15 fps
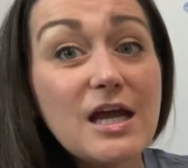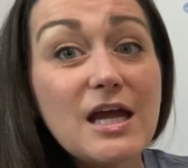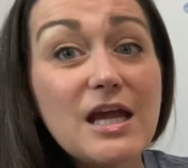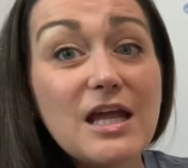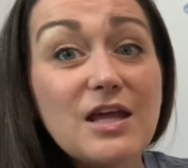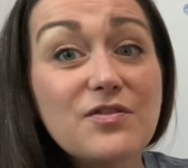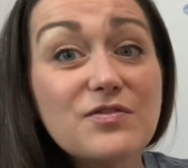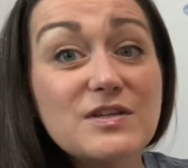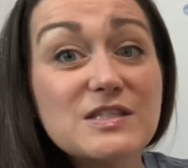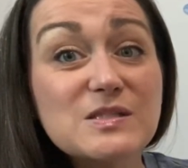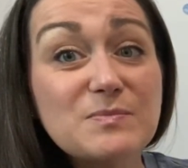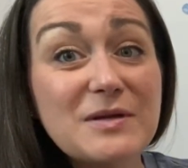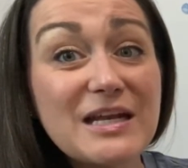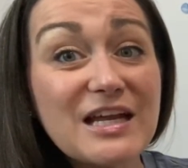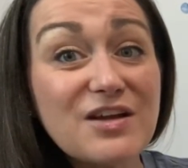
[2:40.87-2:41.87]
If it's
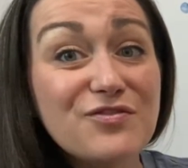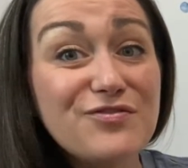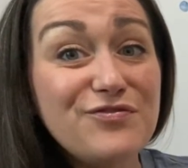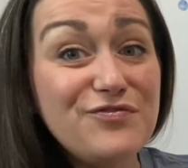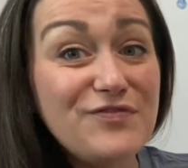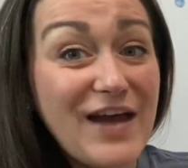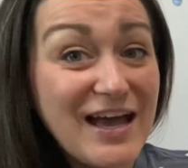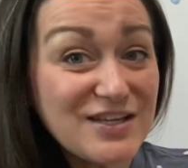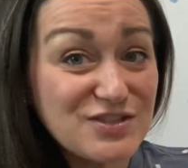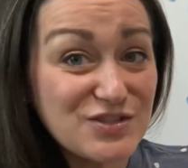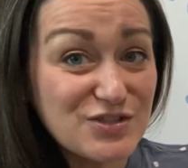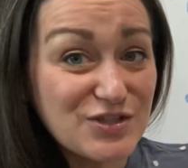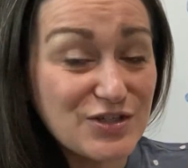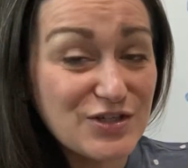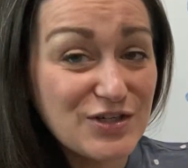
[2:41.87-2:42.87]
spinning
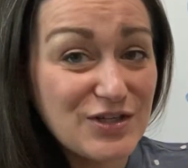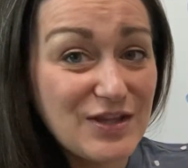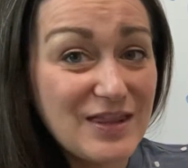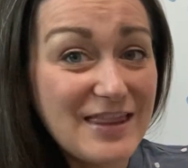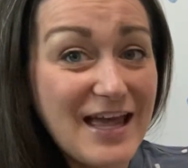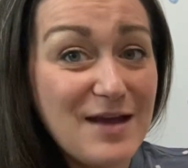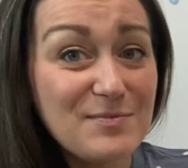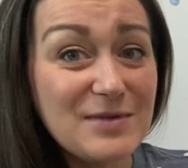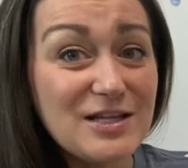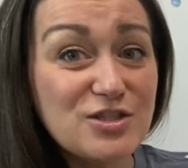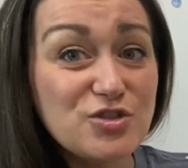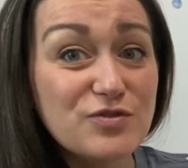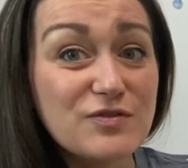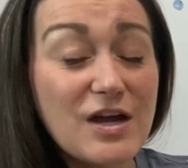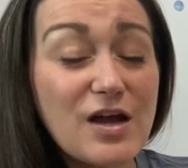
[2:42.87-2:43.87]
faster, that means
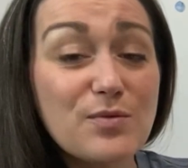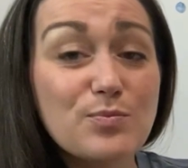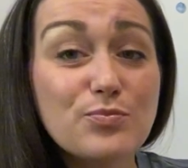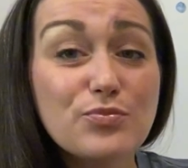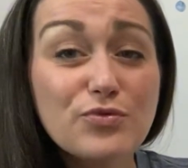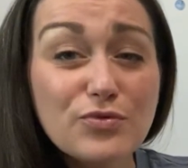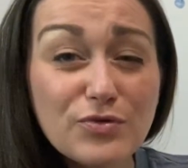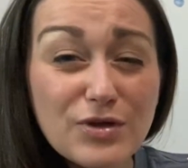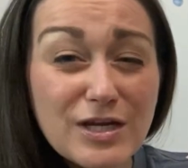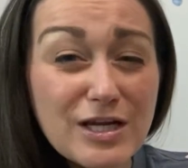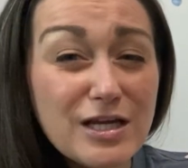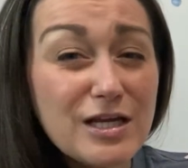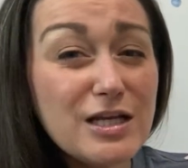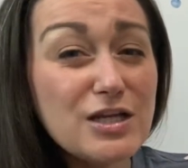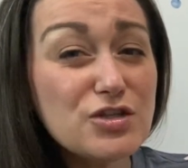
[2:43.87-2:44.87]
you've got
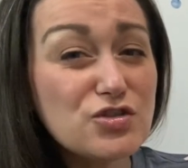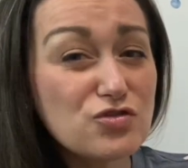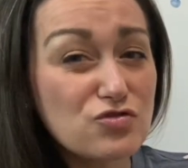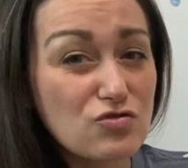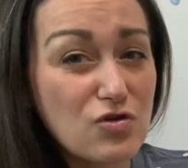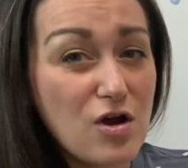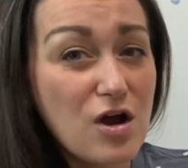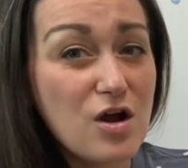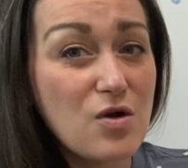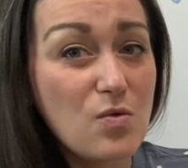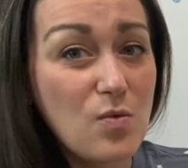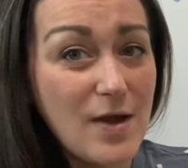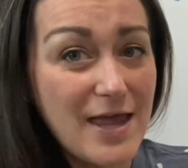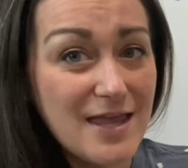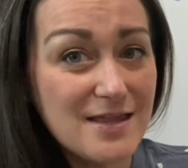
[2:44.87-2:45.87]
pretty strong
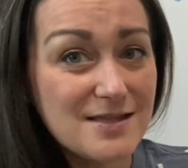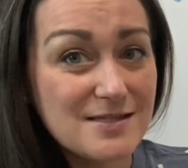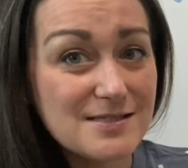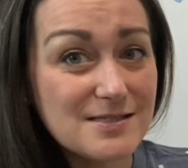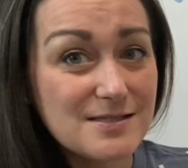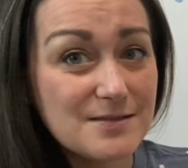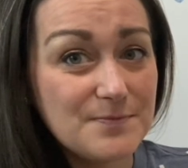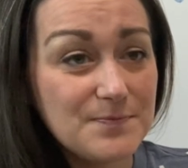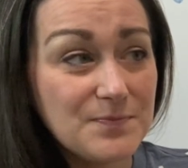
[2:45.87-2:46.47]
winds.